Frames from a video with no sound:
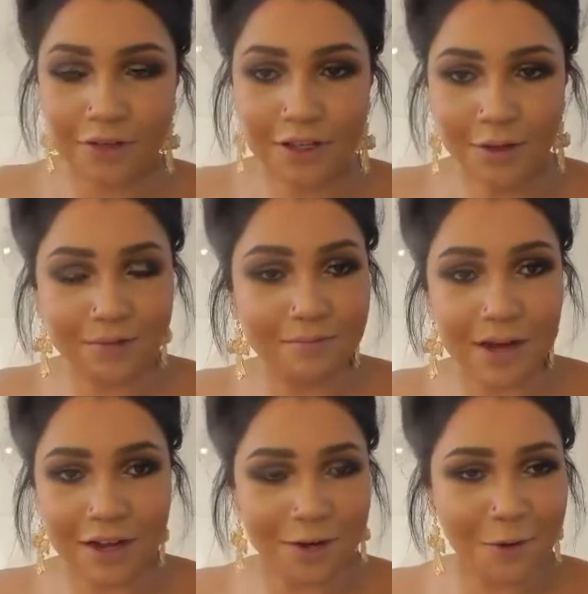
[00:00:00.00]
That was
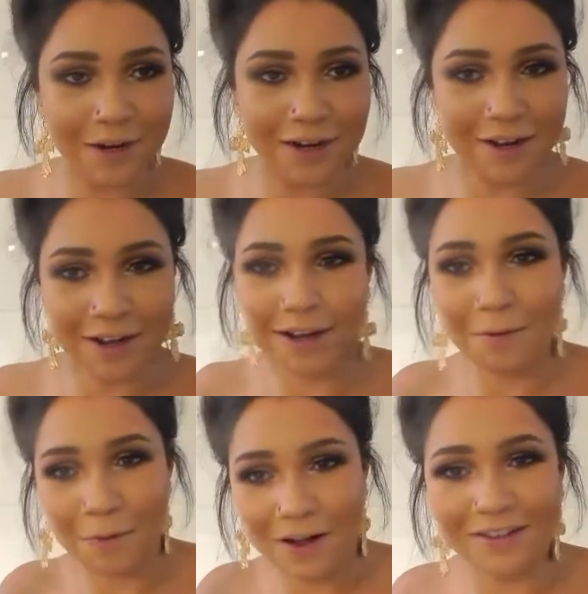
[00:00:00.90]
mega quick.
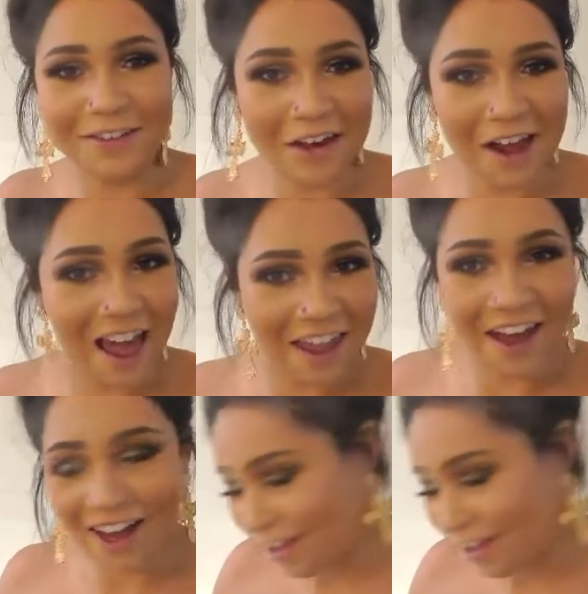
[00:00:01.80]
Well done, Ella.